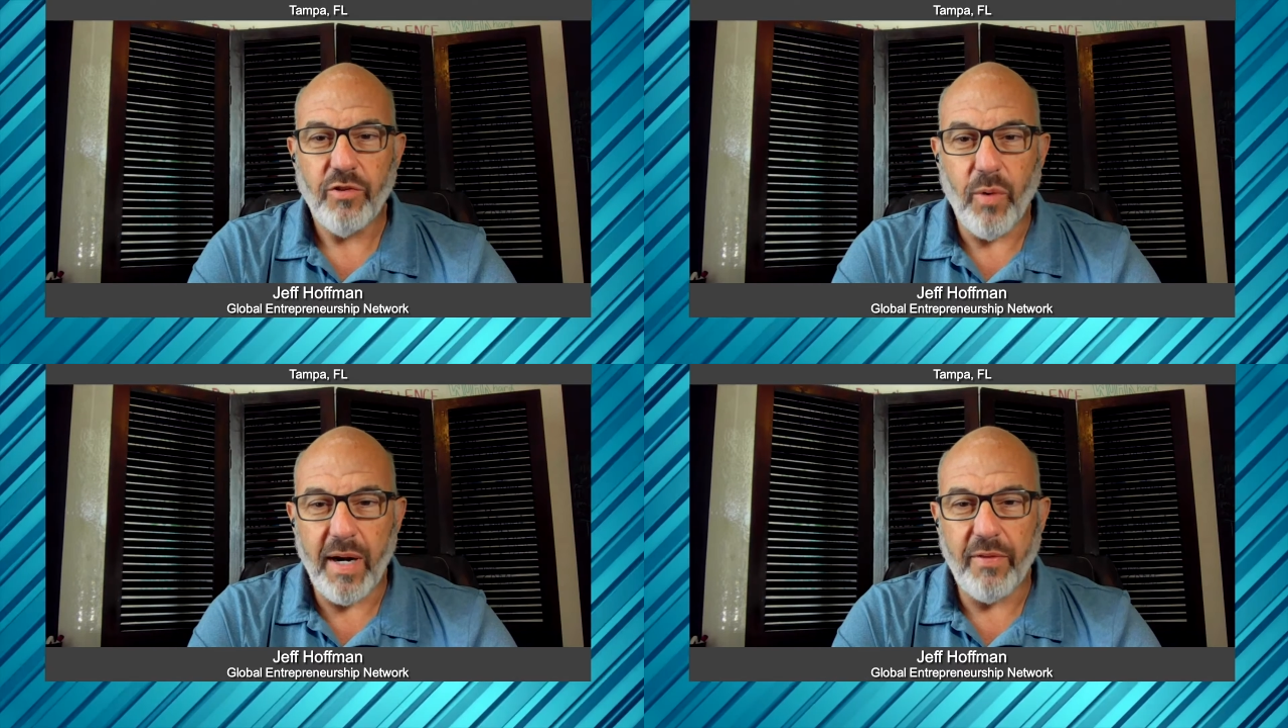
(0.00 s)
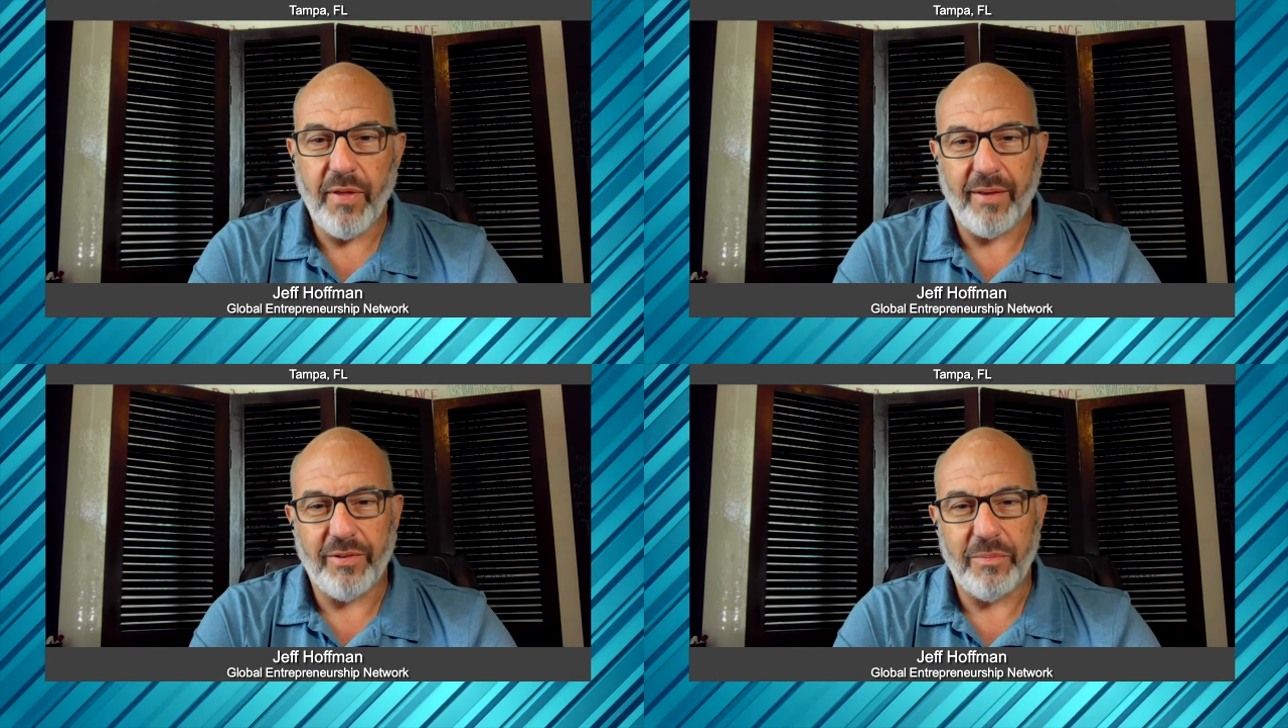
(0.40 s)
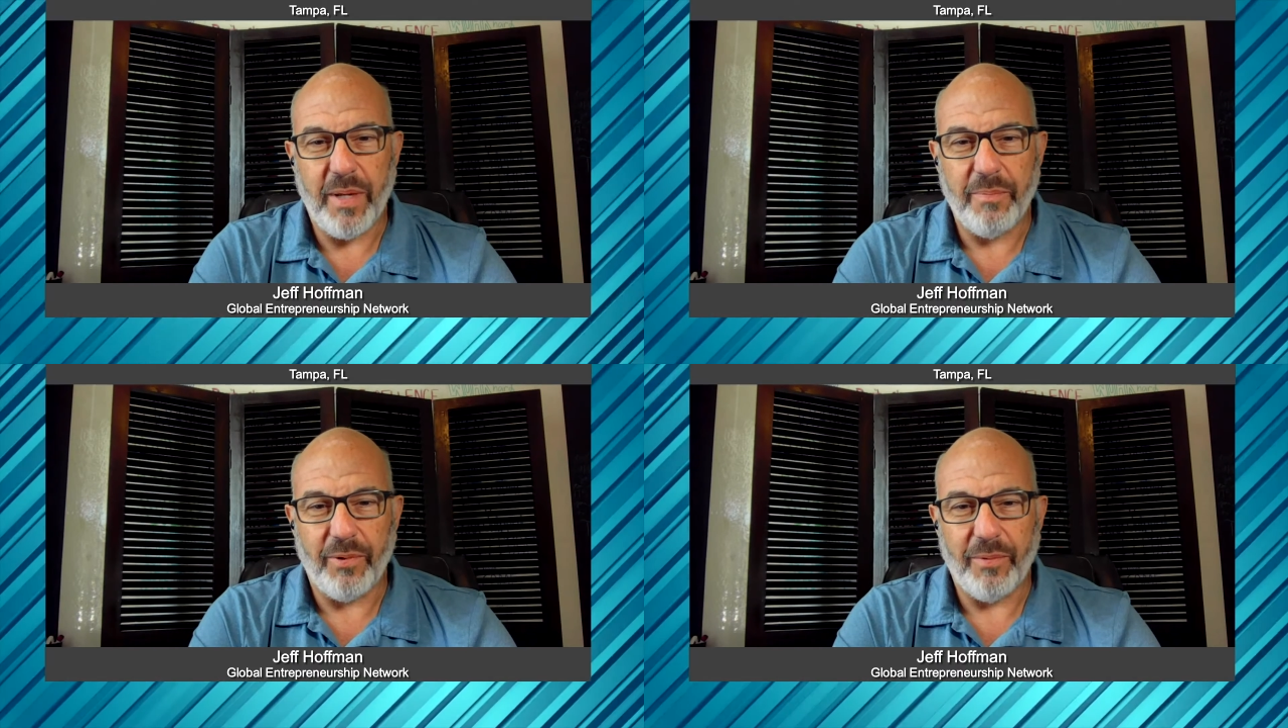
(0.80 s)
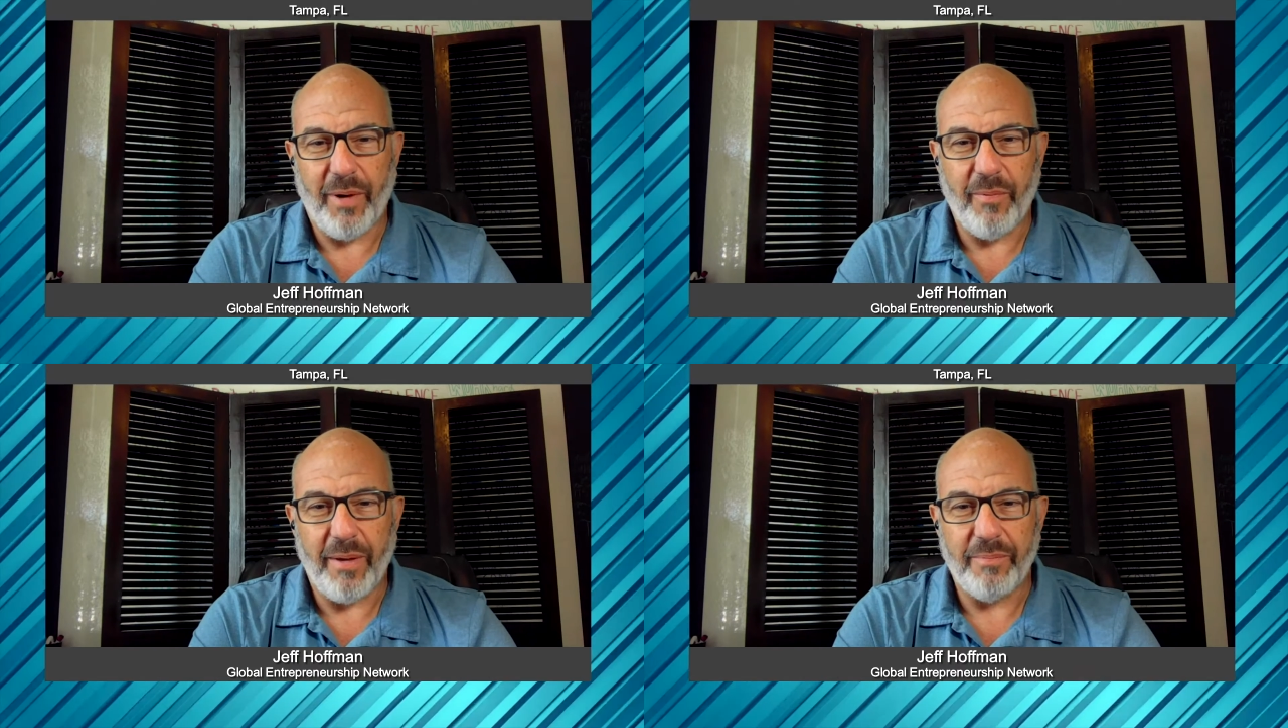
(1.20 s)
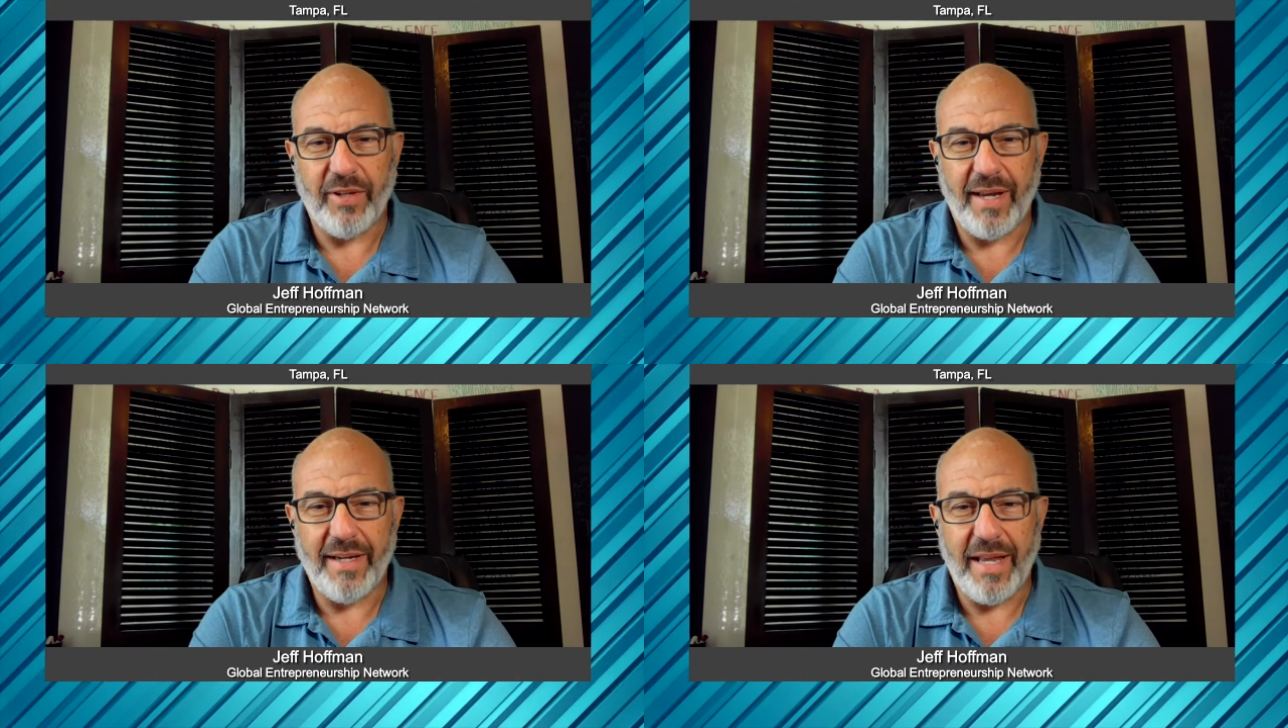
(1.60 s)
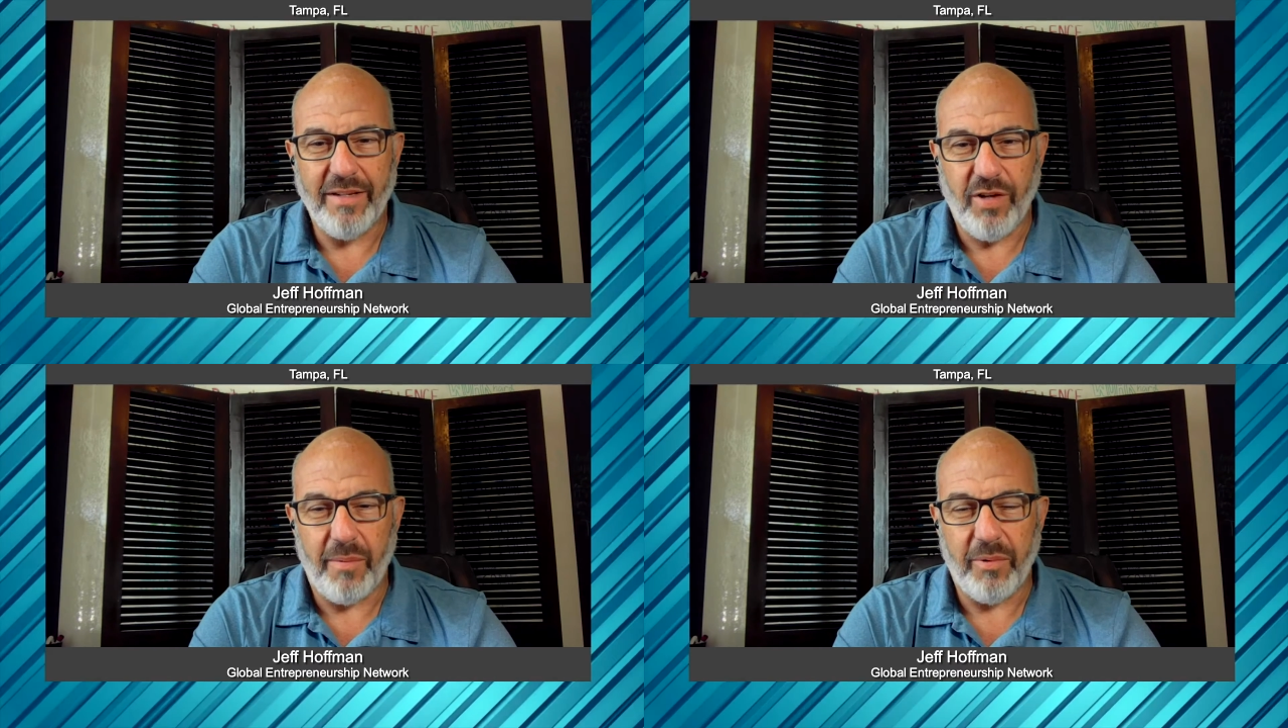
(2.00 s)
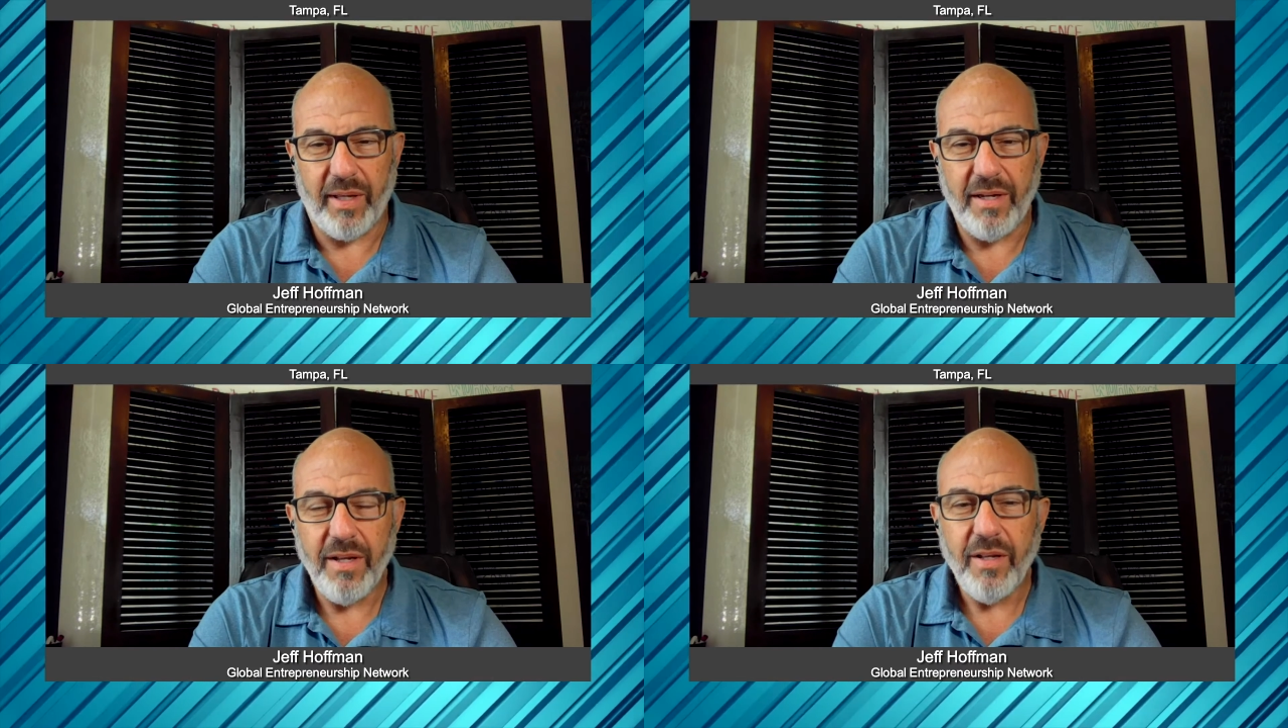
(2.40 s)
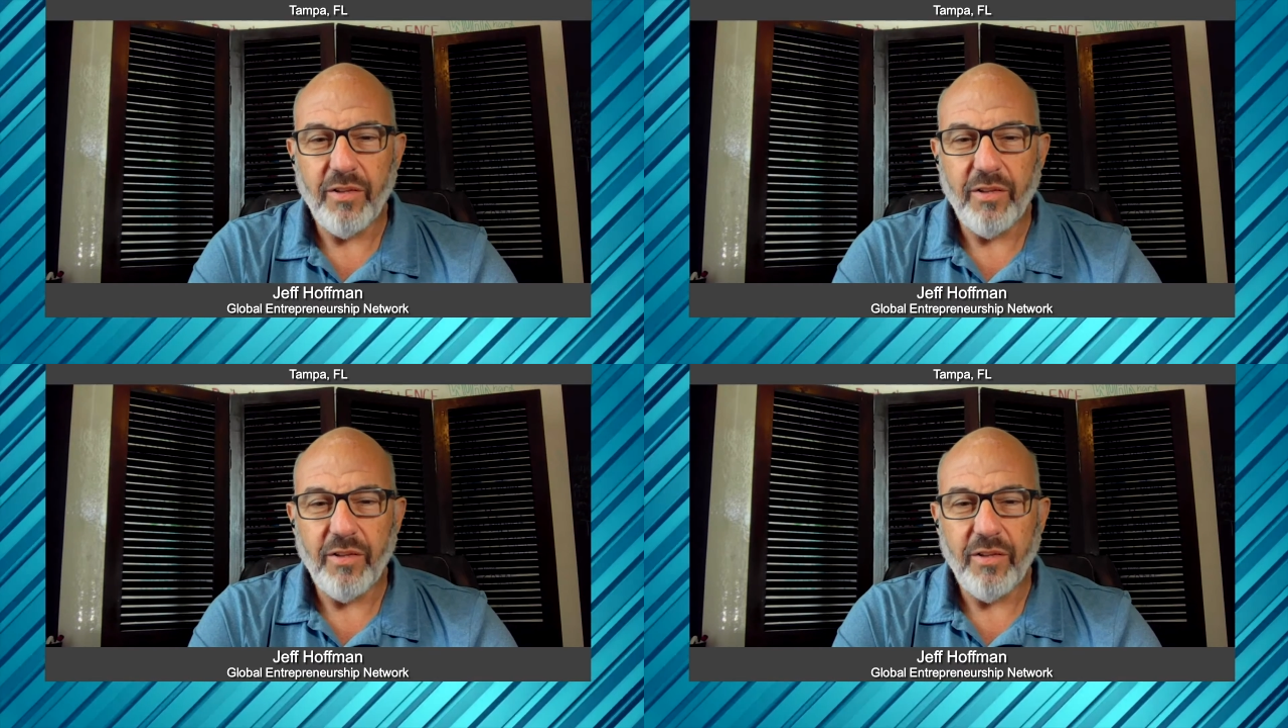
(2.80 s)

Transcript: 20,000 people to my website and double it.